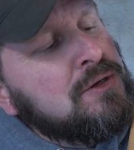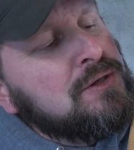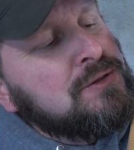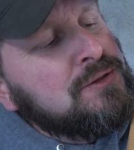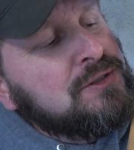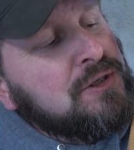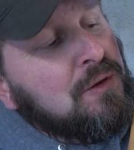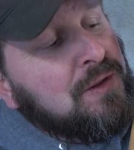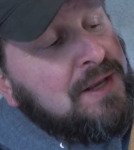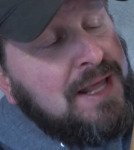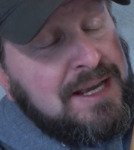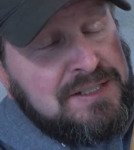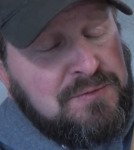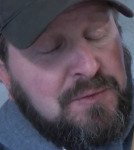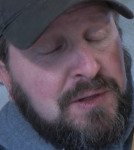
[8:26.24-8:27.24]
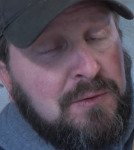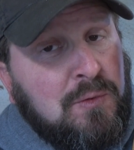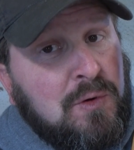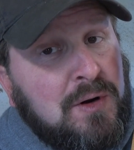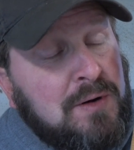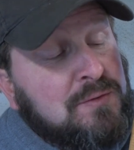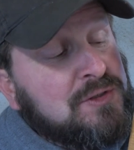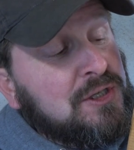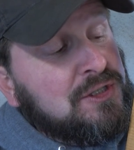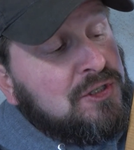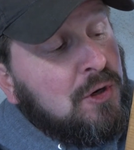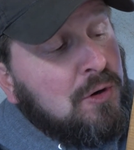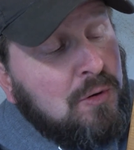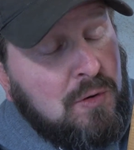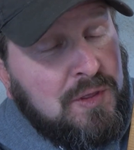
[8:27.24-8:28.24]
So the next one, where it was a
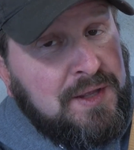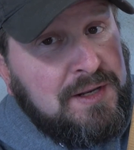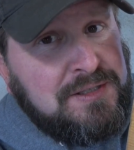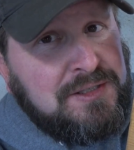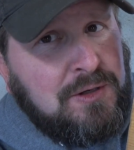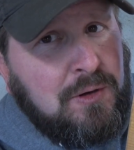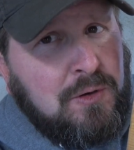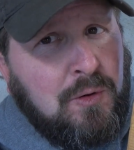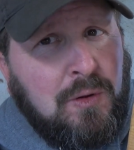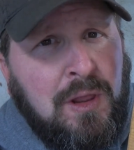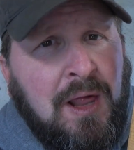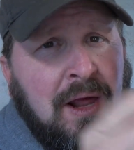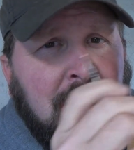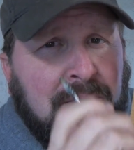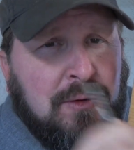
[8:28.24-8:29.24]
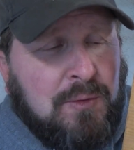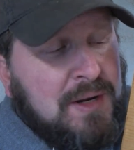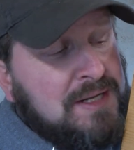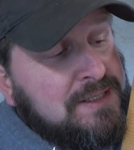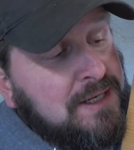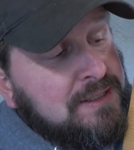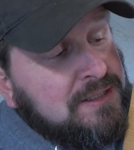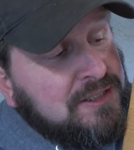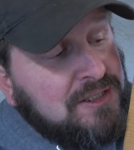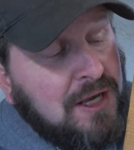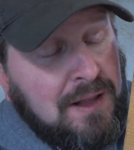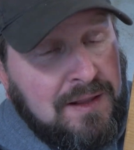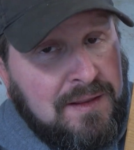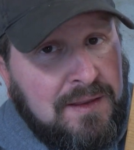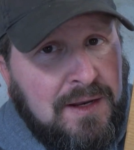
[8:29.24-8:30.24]
circle within a circle, the reason it's
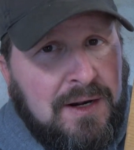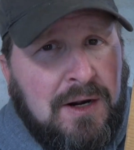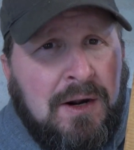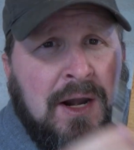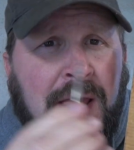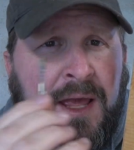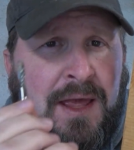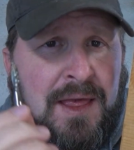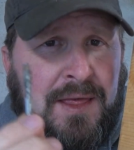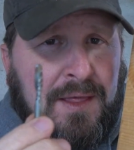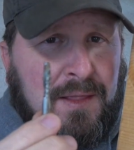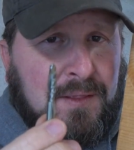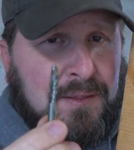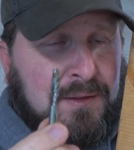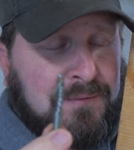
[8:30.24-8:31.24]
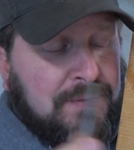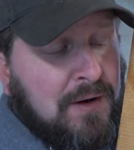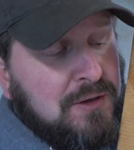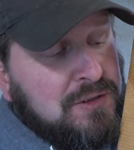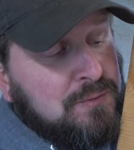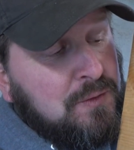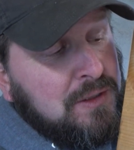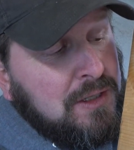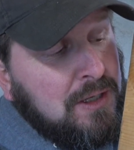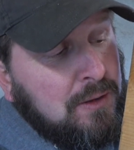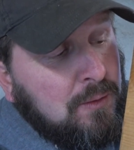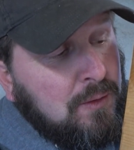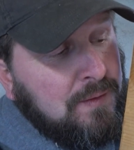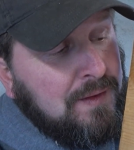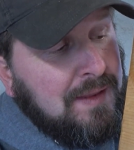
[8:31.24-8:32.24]
solid there, the first one cut
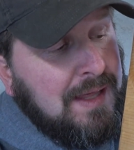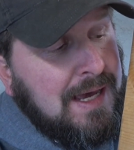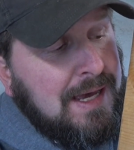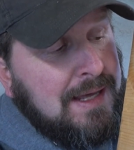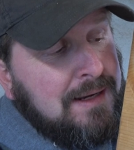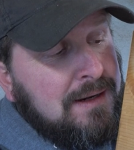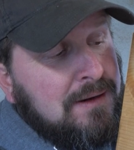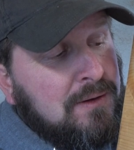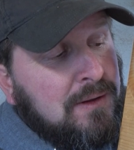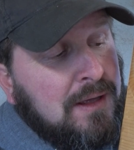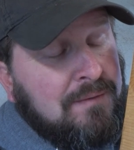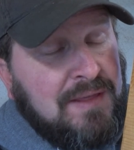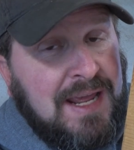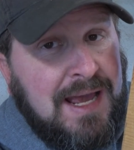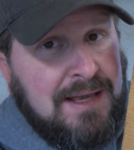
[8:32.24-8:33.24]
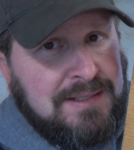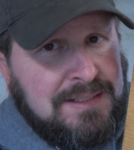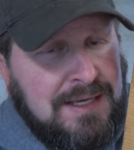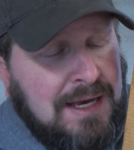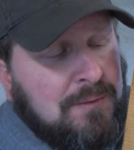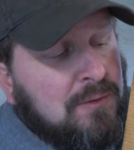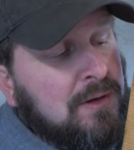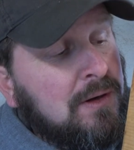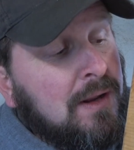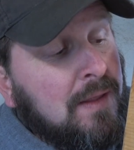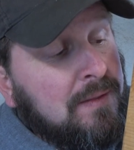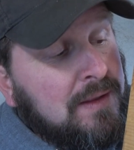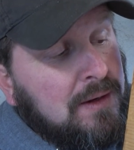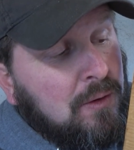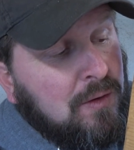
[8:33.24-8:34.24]
on the line of the outside one,
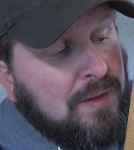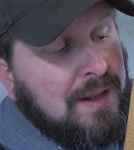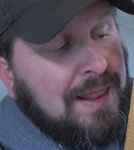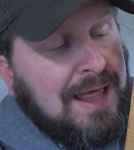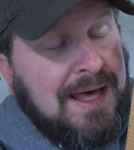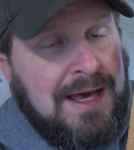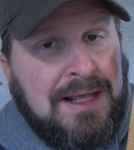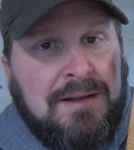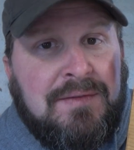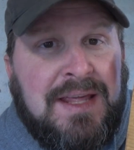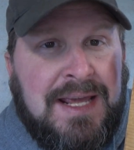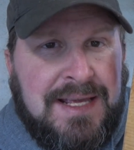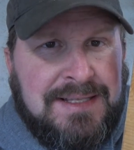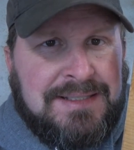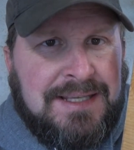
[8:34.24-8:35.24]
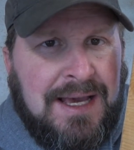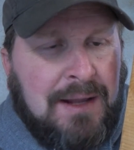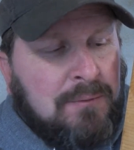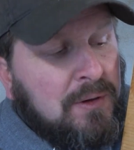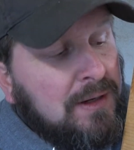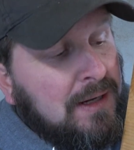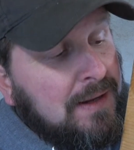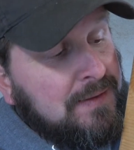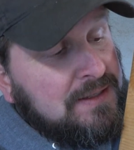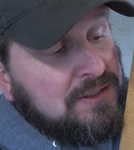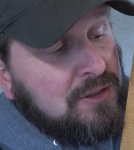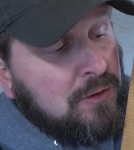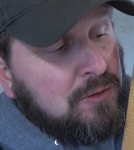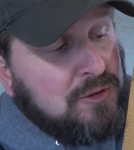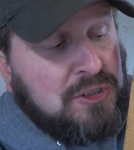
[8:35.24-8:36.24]
then on the line of the inside one, and the
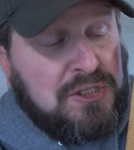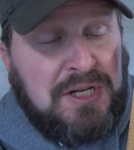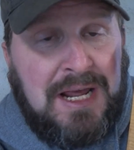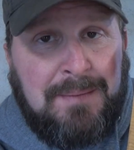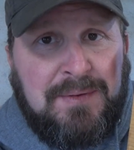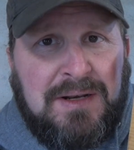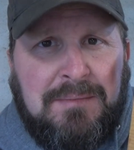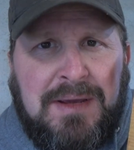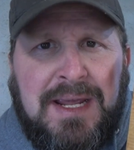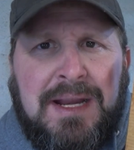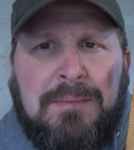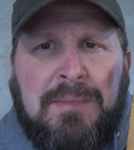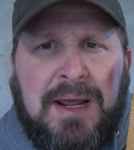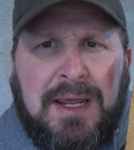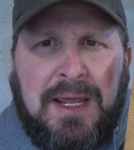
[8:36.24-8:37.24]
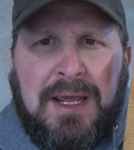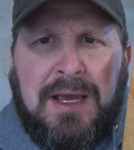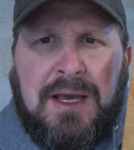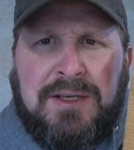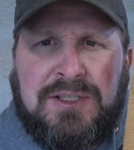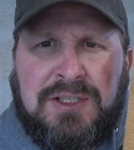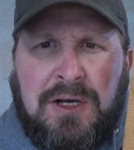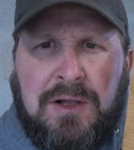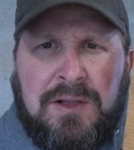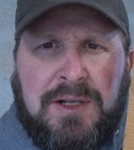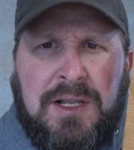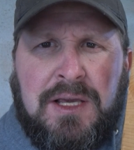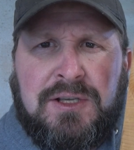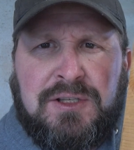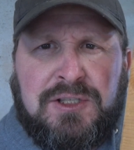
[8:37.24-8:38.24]
circle just happened to meet, making a
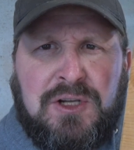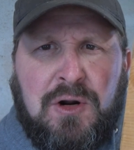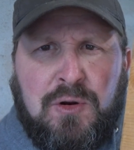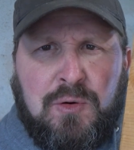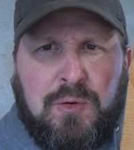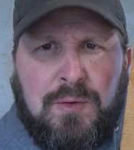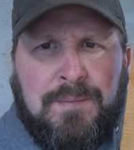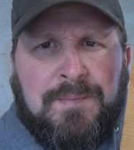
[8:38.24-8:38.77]
solid circle.